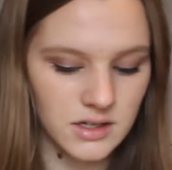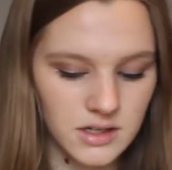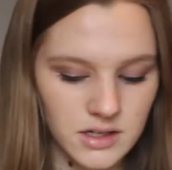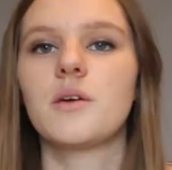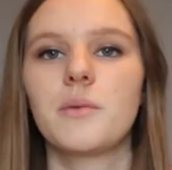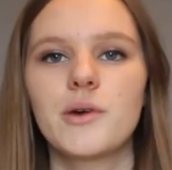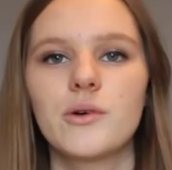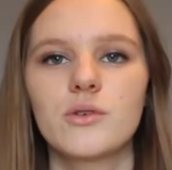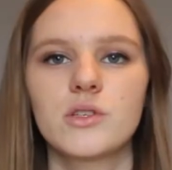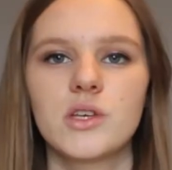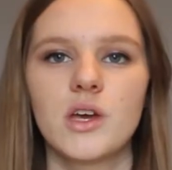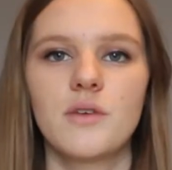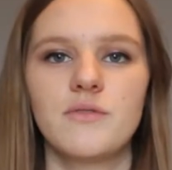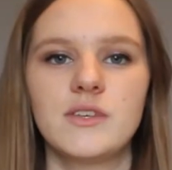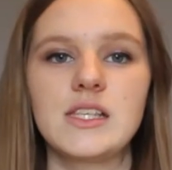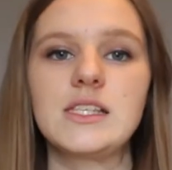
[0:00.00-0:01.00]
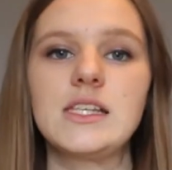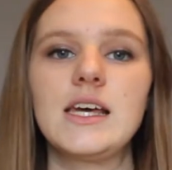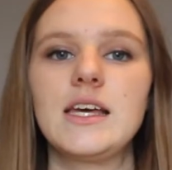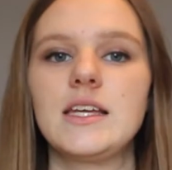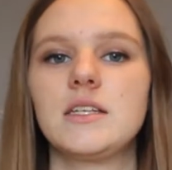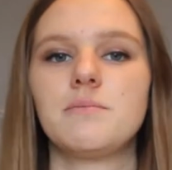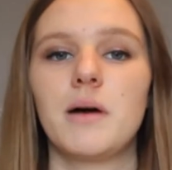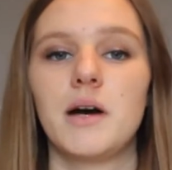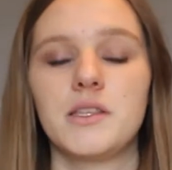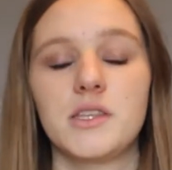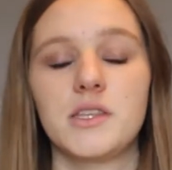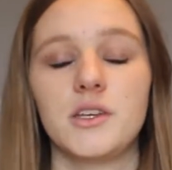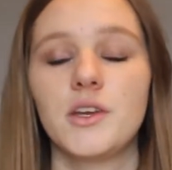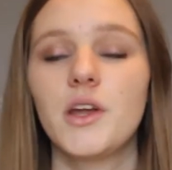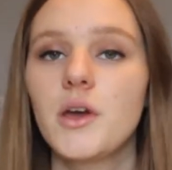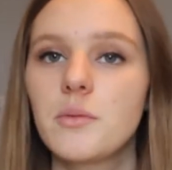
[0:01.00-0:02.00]
So we also visited Barnes &
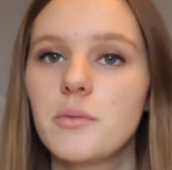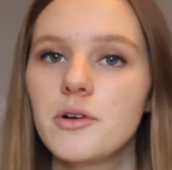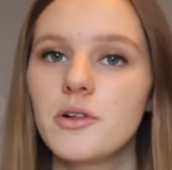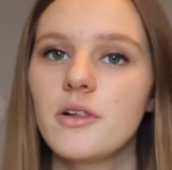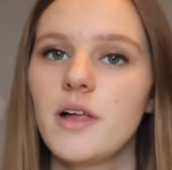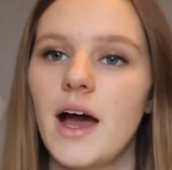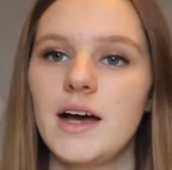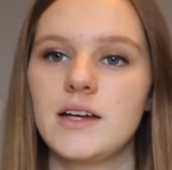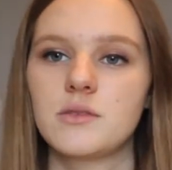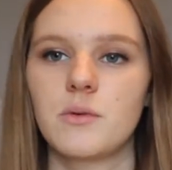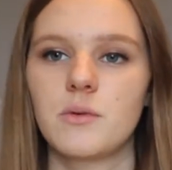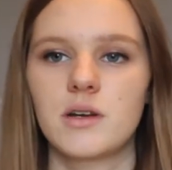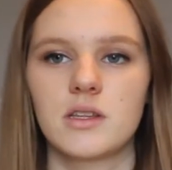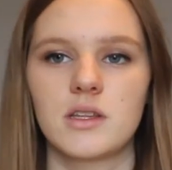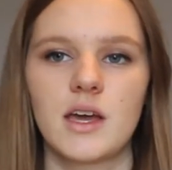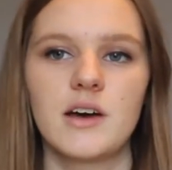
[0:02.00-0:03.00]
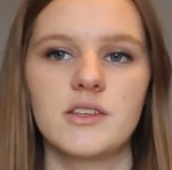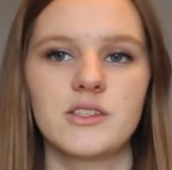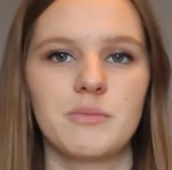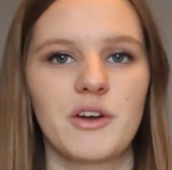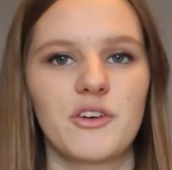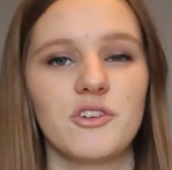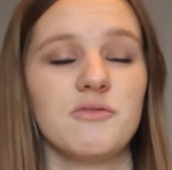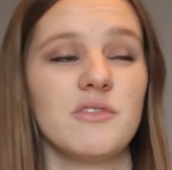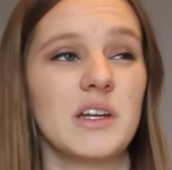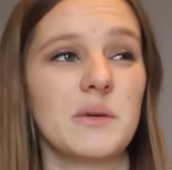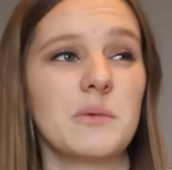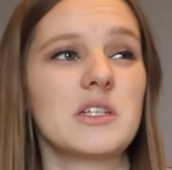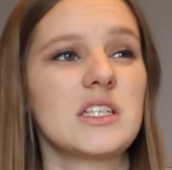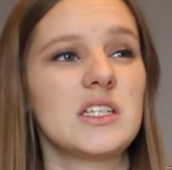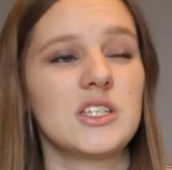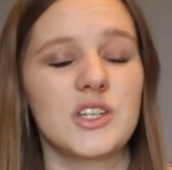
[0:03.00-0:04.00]
Noble, as one of the girls in my group really
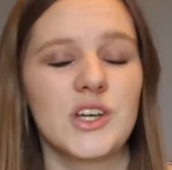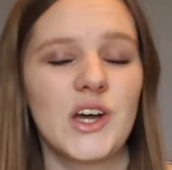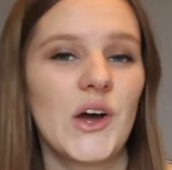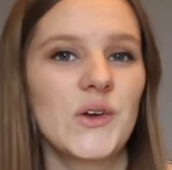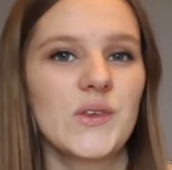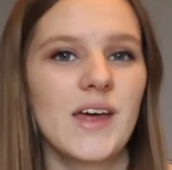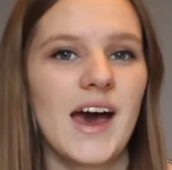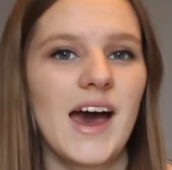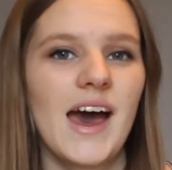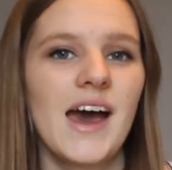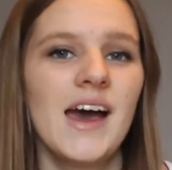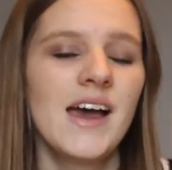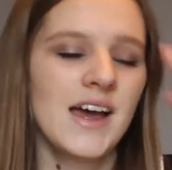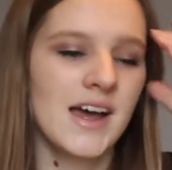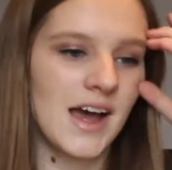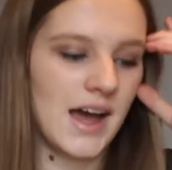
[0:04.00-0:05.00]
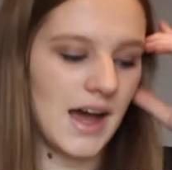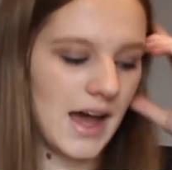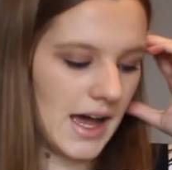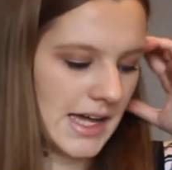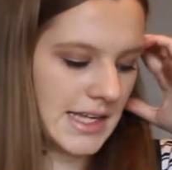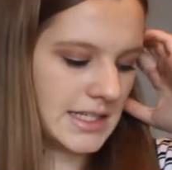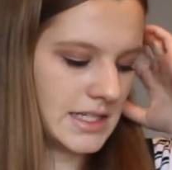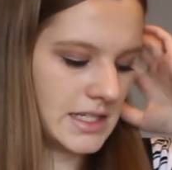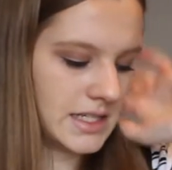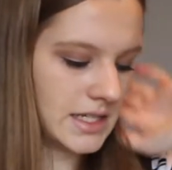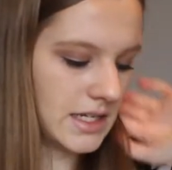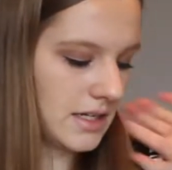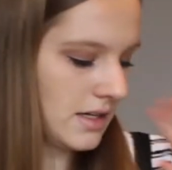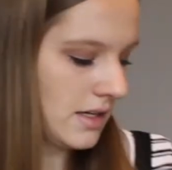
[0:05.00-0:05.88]
wanted to go there, and